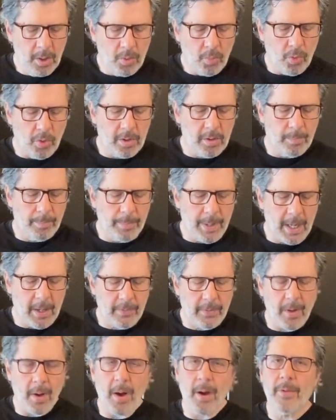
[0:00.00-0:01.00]
we'll compare
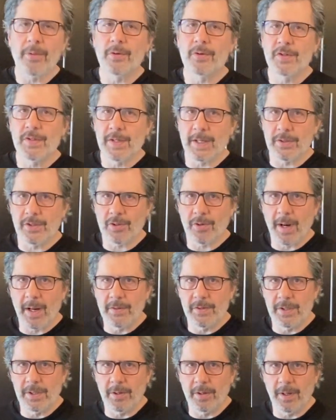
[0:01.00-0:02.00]
the other 6
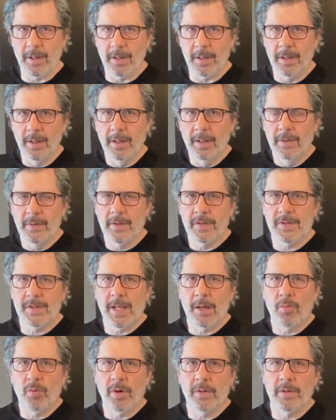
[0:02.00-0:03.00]
criteria to
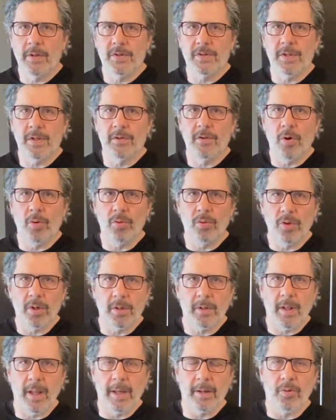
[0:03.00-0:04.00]
say what does the dough
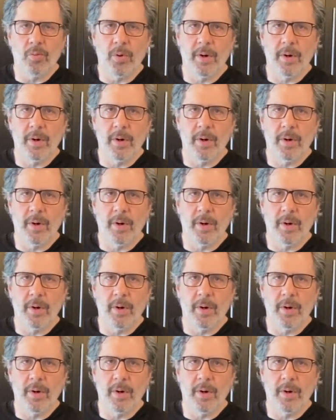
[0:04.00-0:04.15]
look like,